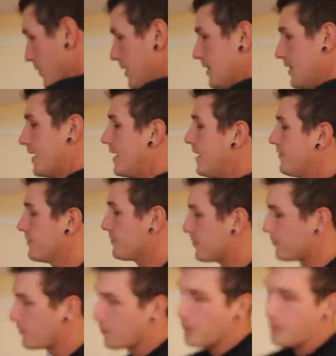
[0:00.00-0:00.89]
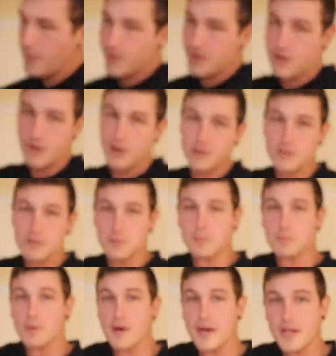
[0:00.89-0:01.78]
we left, before we went on our
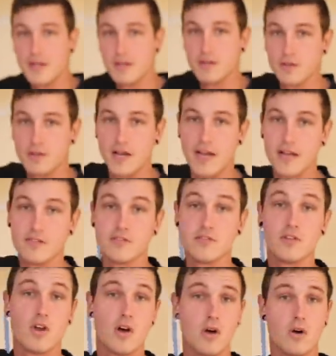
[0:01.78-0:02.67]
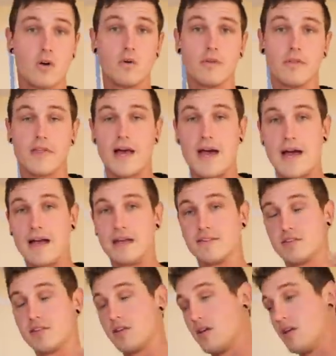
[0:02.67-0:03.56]
little break, you guys know
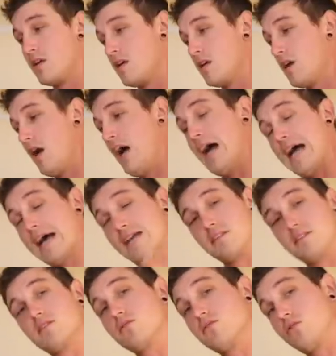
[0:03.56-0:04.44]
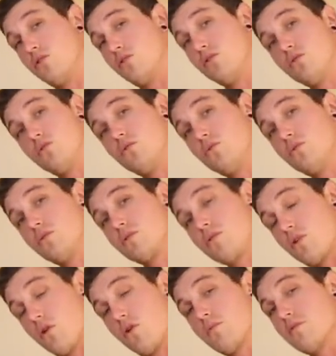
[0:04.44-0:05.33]
that I had
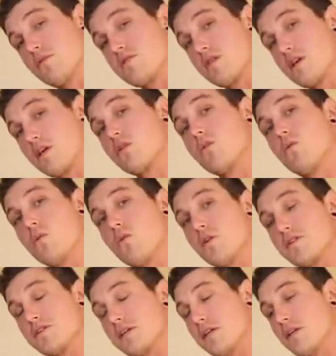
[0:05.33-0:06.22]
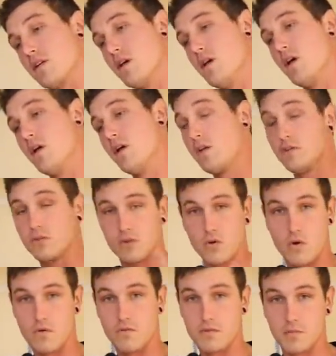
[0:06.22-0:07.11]
two cobras in quarantine.
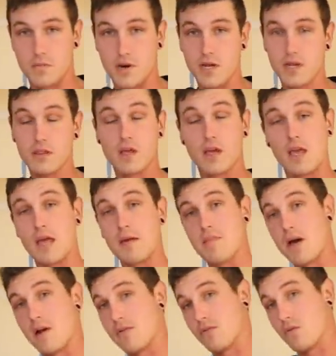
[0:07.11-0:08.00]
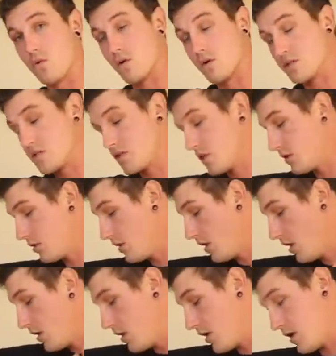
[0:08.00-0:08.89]
So over the break, they came out of
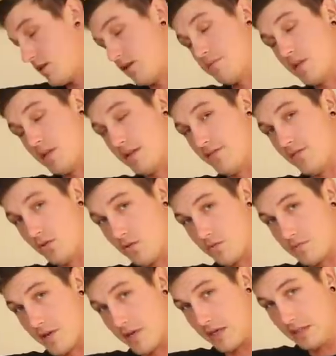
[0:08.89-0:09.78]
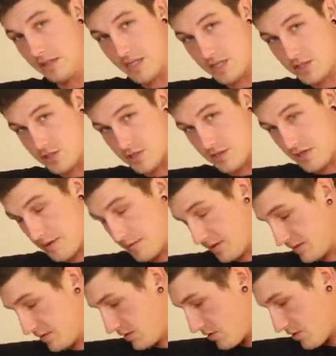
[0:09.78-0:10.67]
quarantine, and they've been living with my collection at
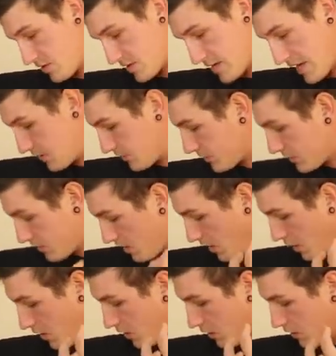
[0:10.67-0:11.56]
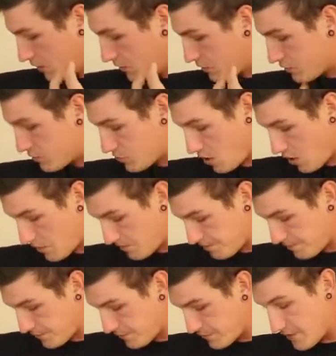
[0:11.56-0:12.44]
my sister's house.
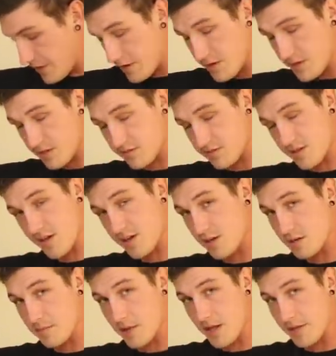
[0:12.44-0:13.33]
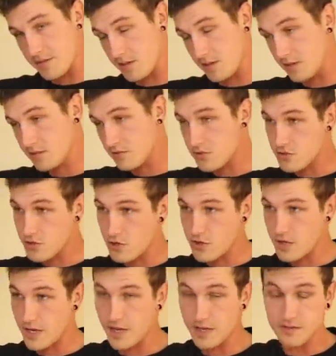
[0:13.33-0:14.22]
So, very excited about these to show
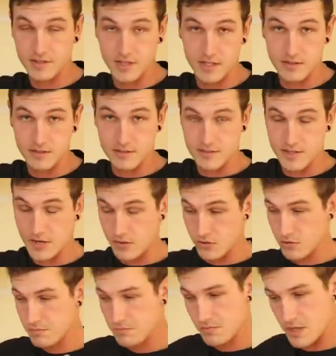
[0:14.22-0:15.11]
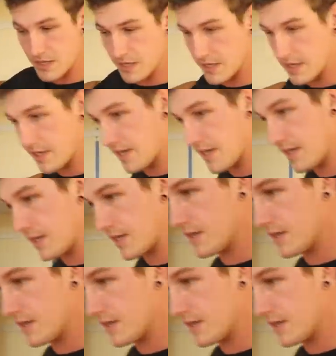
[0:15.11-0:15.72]
you guys in the snake room. Hang on, I gotta